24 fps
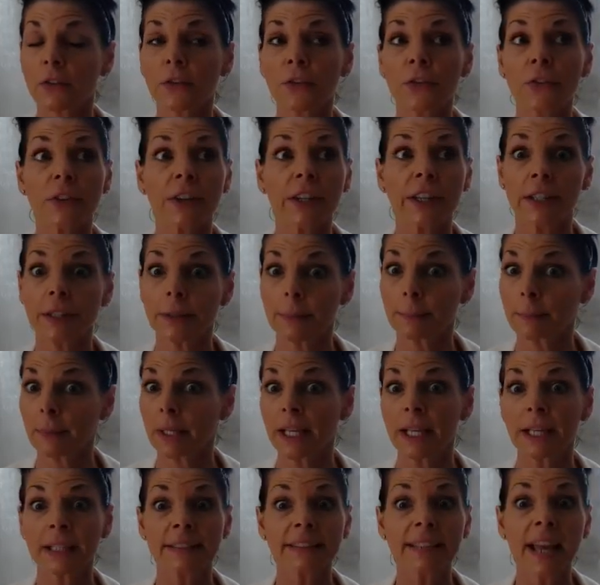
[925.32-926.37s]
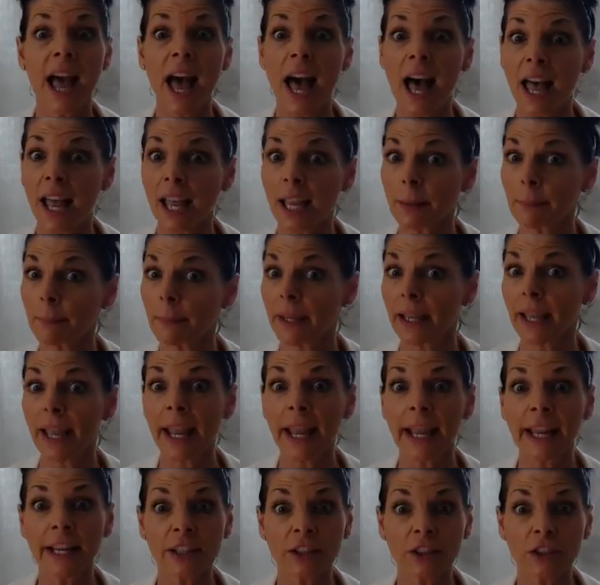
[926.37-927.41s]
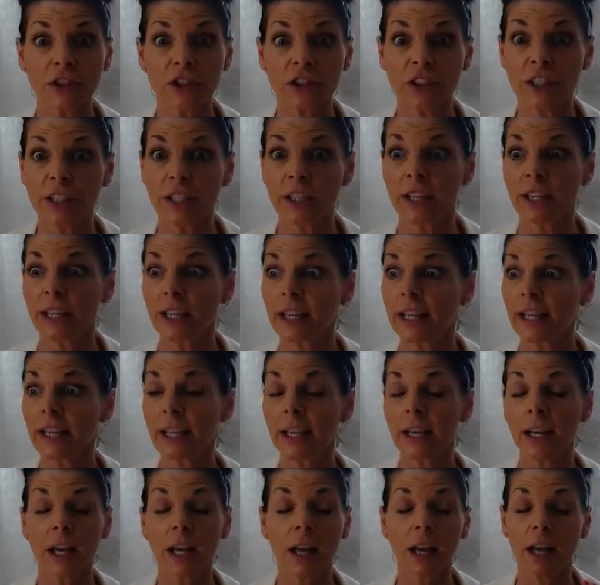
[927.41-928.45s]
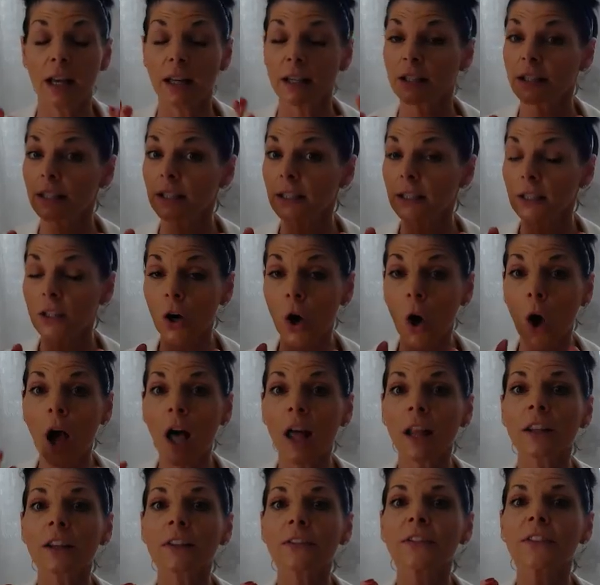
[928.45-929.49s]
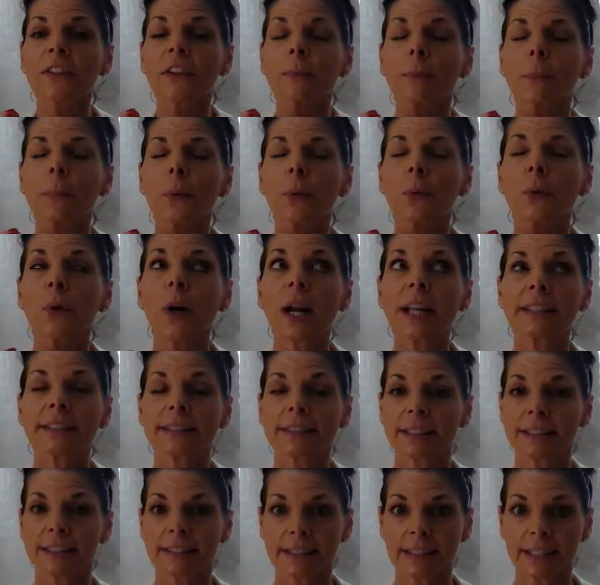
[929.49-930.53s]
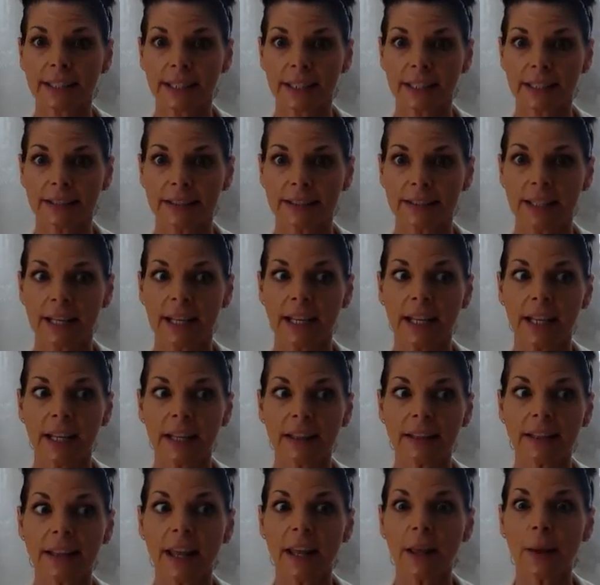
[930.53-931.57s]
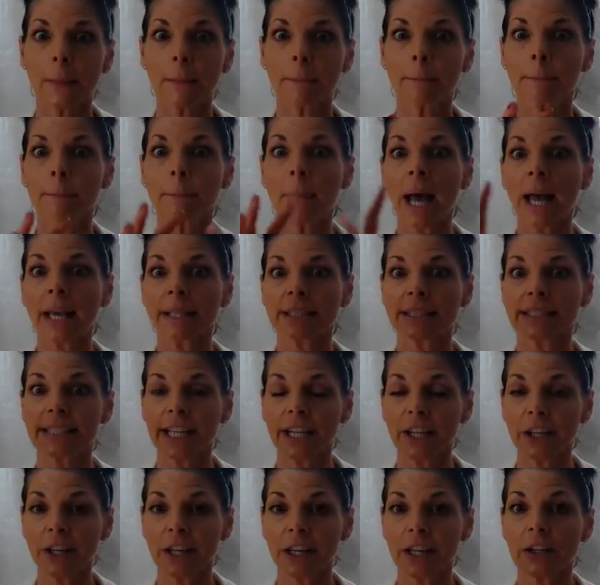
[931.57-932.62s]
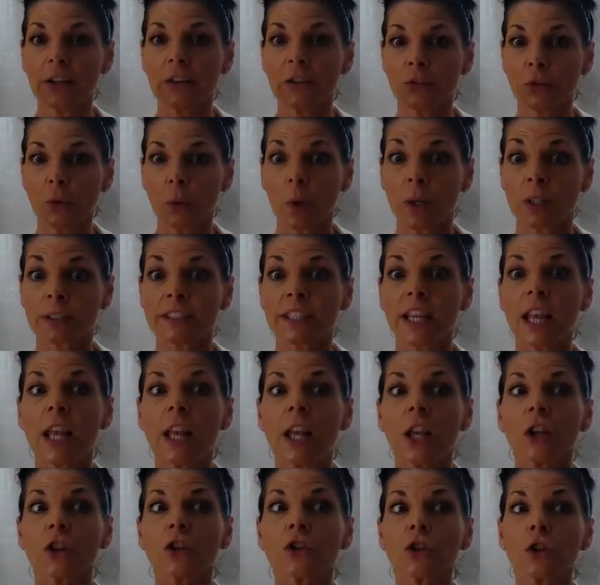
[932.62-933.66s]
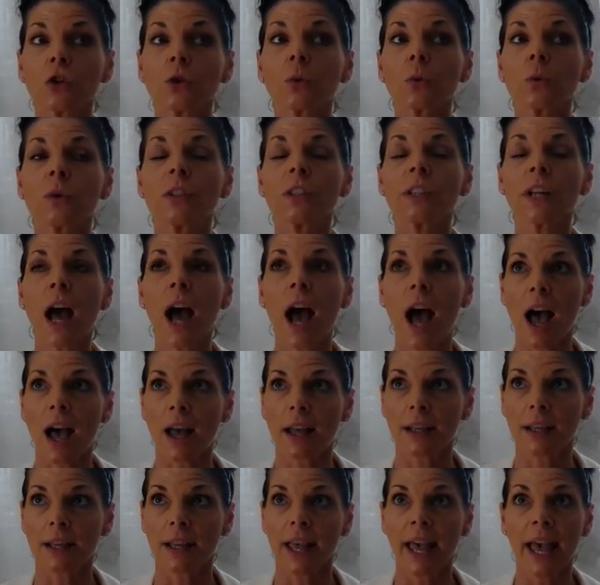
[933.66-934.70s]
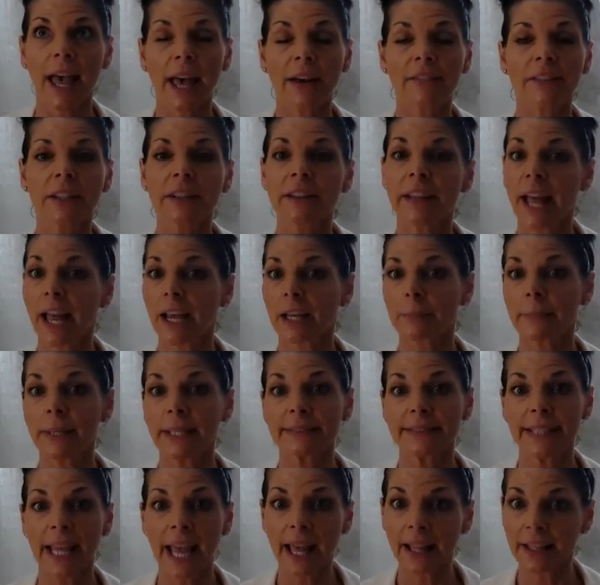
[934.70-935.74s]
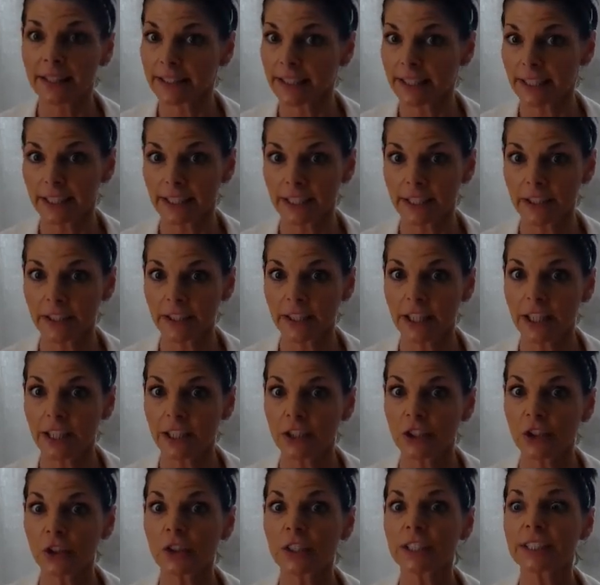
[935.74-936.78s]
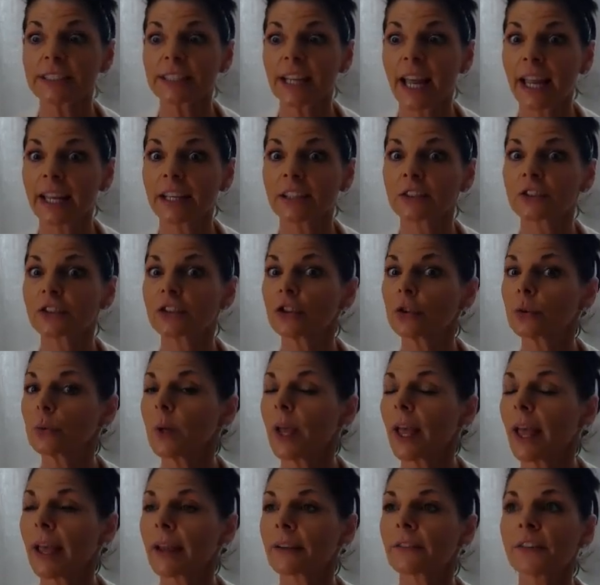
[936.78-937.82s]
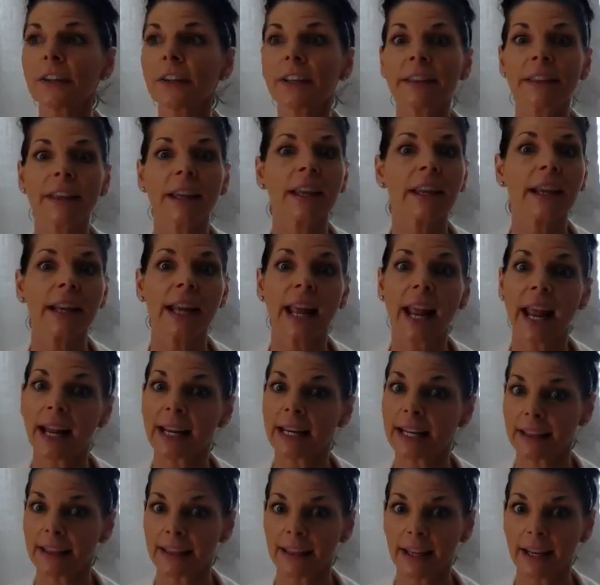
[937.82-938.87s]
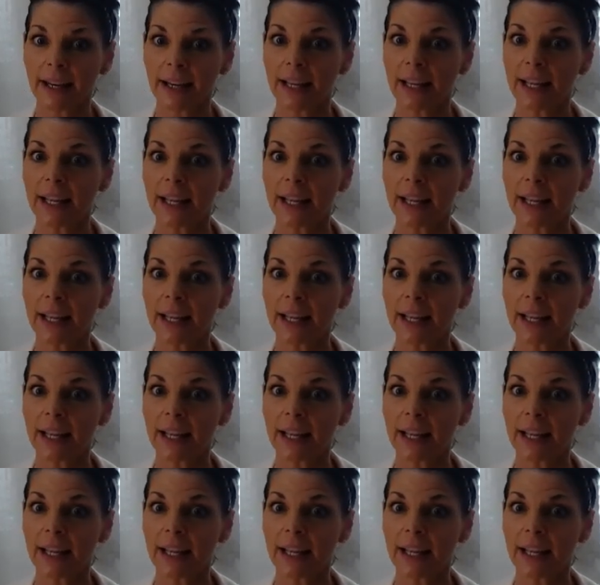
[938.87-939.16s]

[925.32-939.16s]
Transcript: freedom, time, energy, all of the priceless things that monetary affords. Do not have a lack mentality here. You're entitled to everything and anything.